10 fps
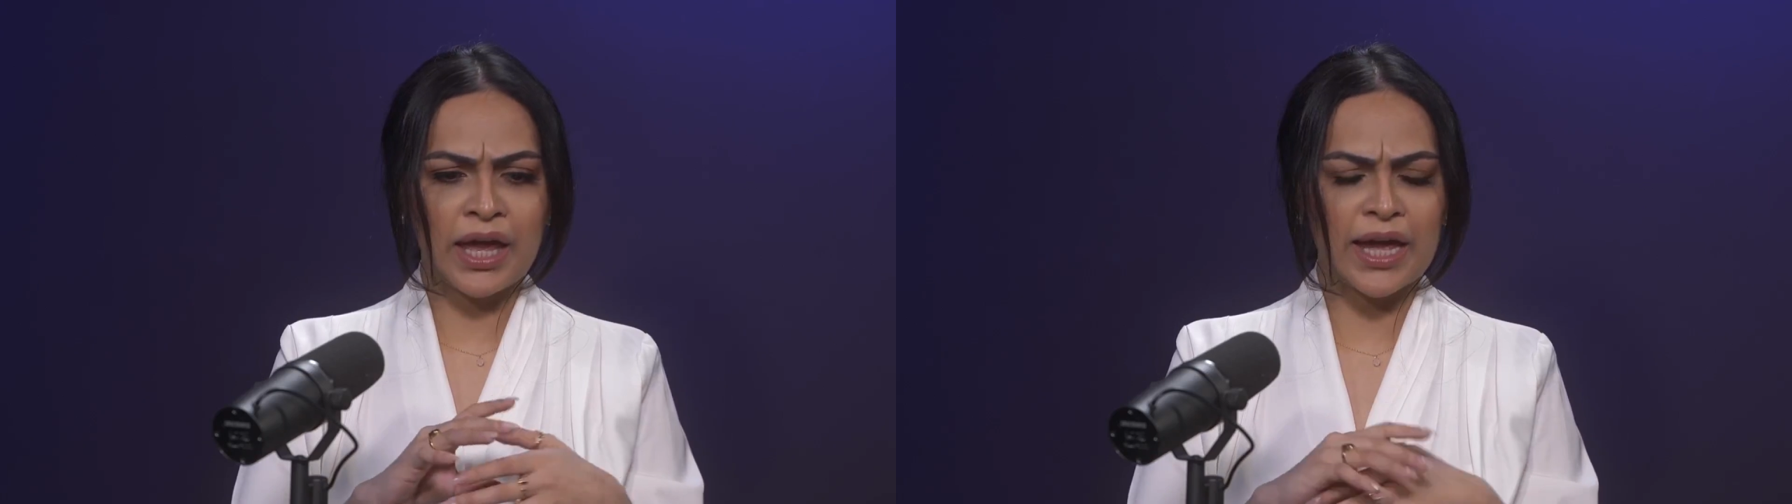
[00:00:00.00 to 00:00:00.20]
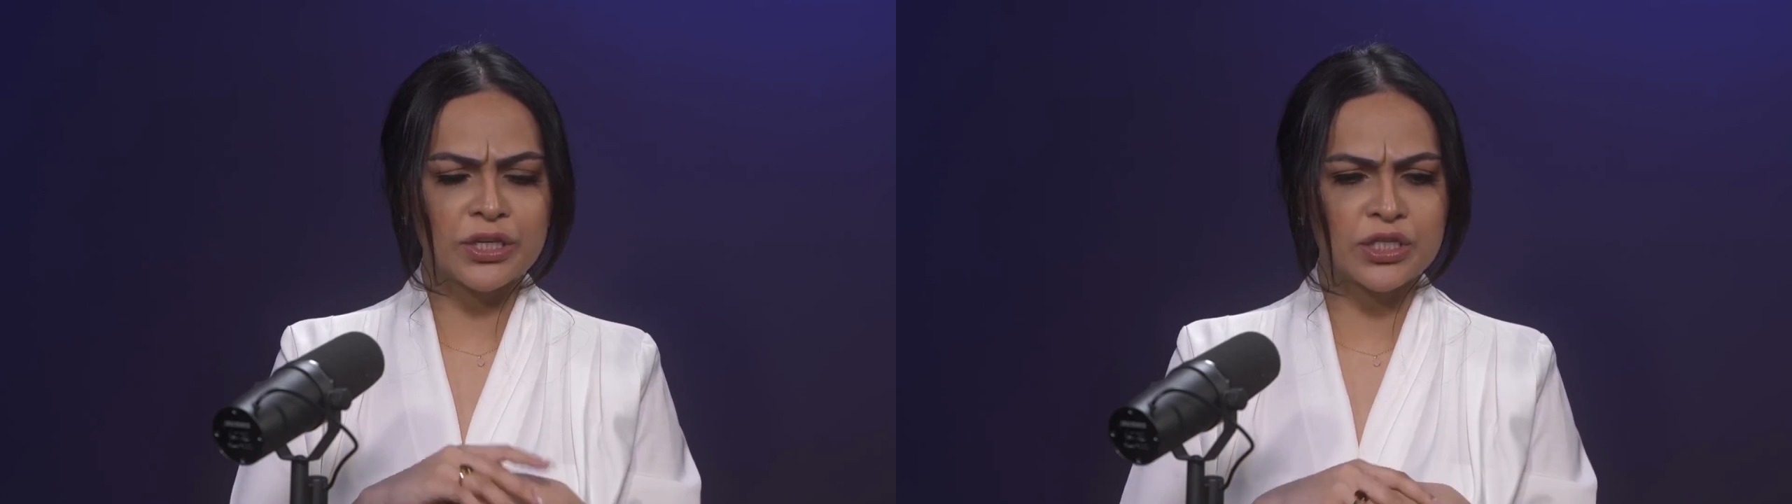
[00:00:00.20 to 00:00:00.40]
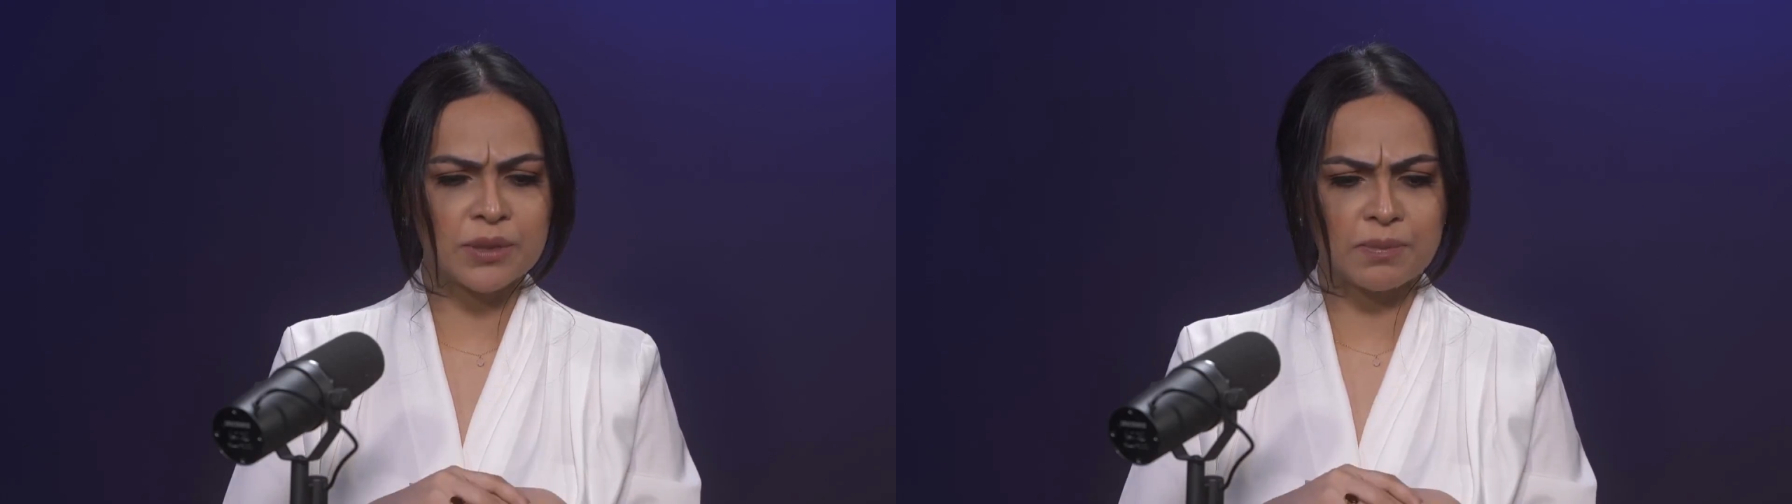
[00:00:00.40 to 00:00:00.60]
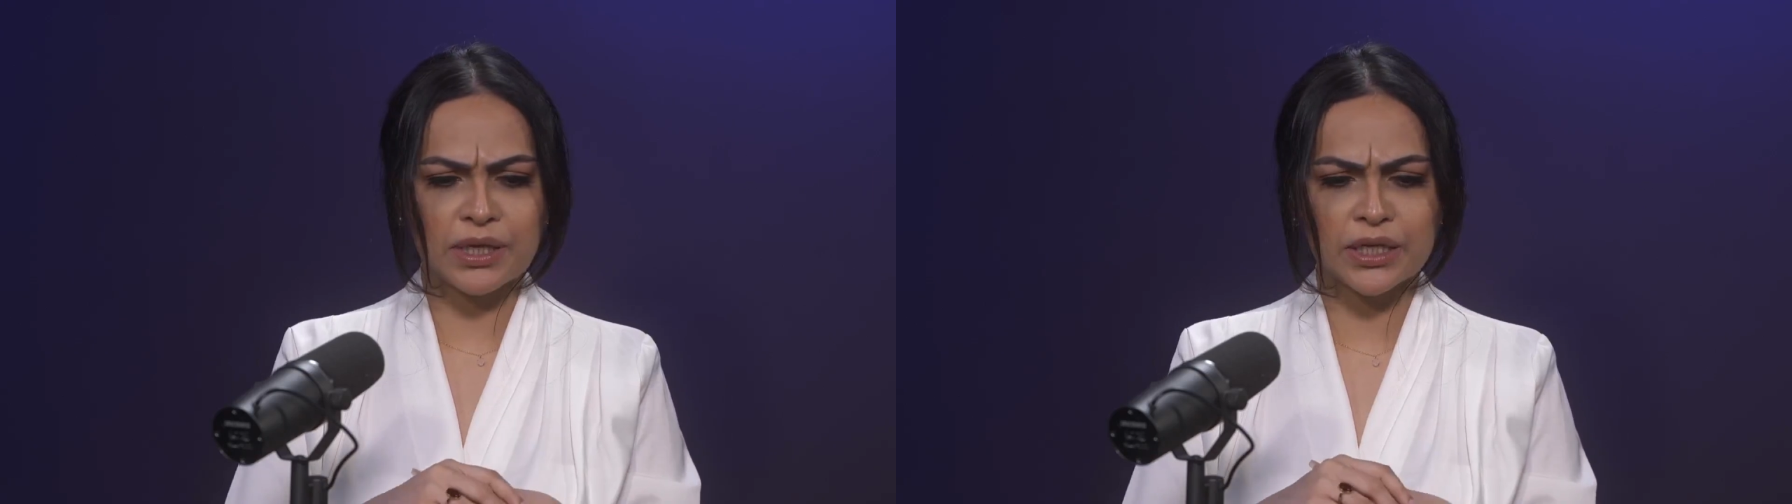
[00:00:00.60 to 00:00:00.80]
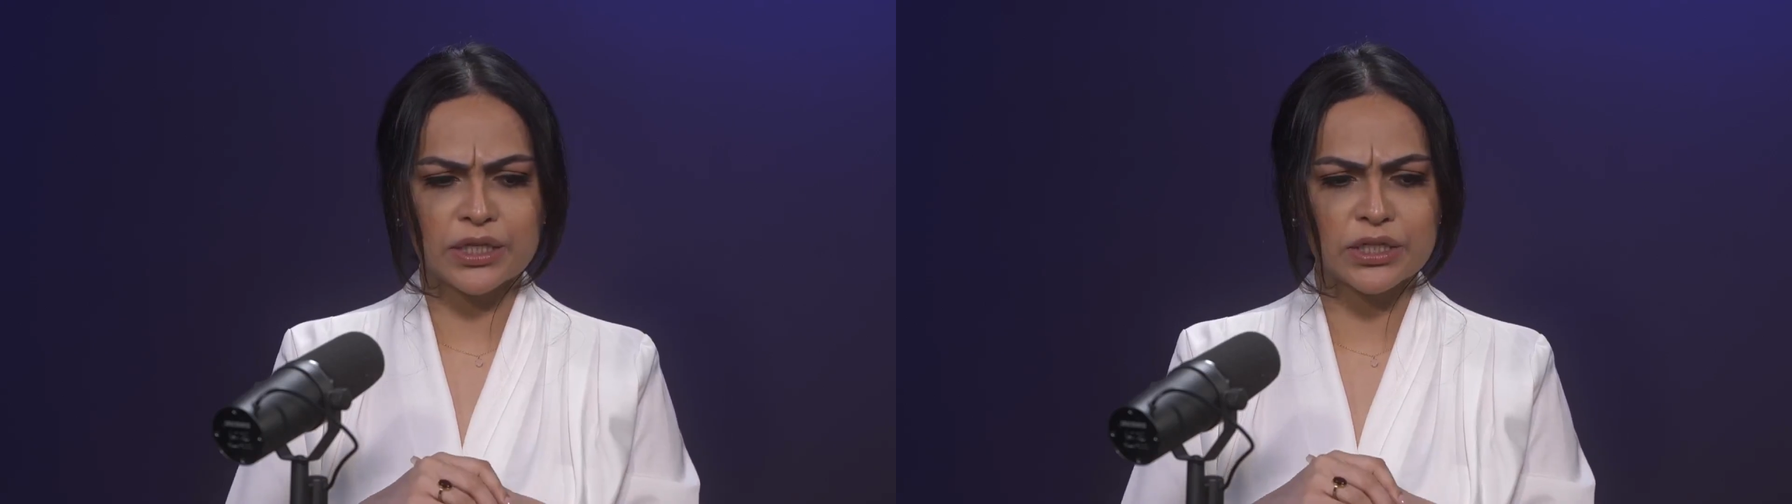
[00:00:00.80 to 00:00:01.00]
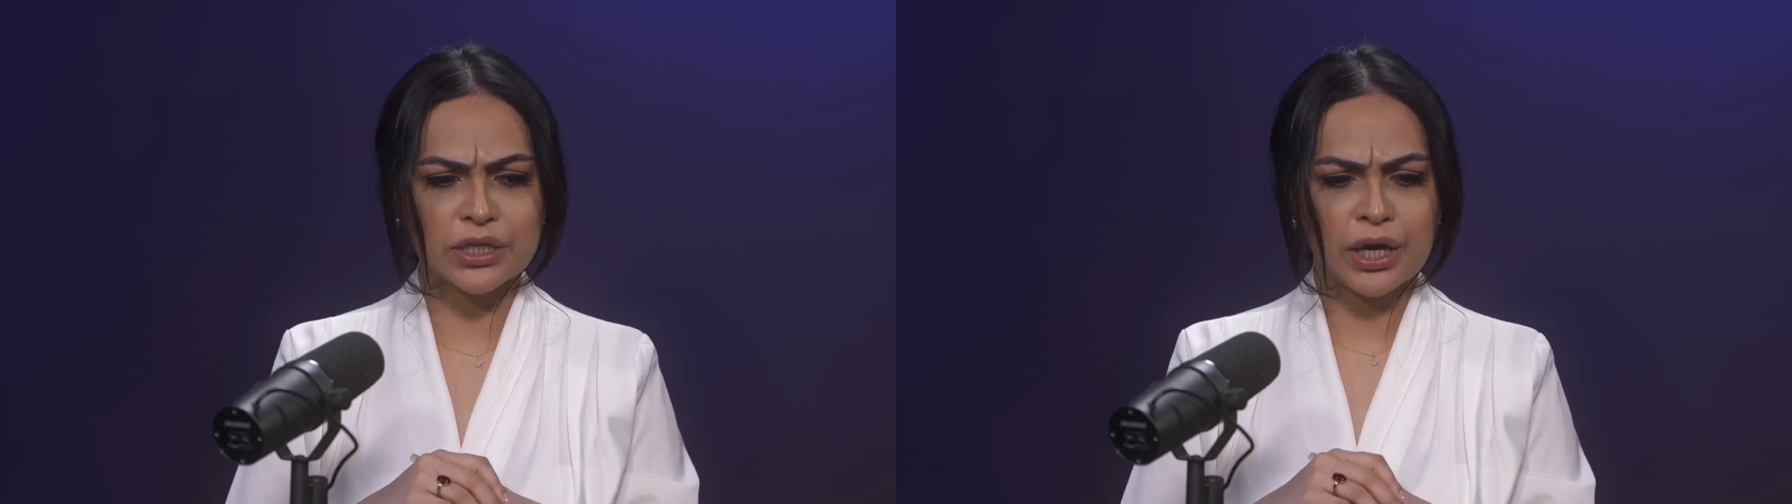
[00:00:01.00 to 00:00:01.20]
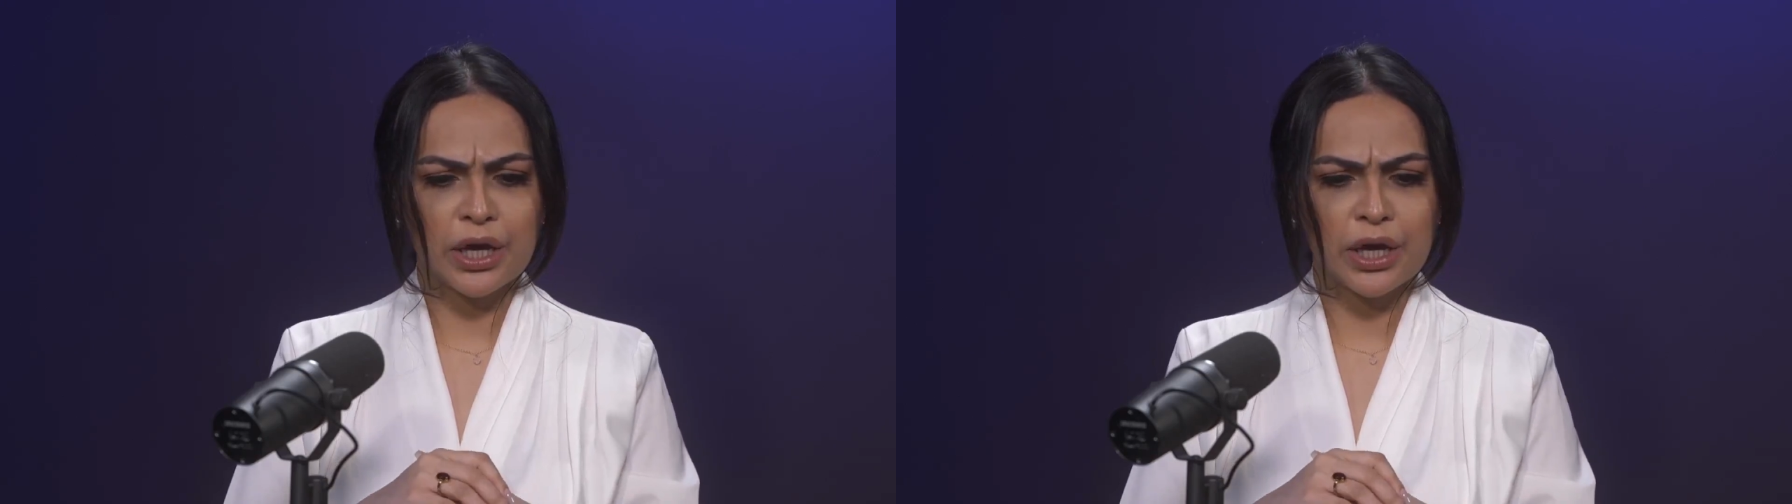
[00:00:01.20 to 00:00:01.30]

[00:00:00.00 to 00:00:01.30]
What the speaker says: HCPs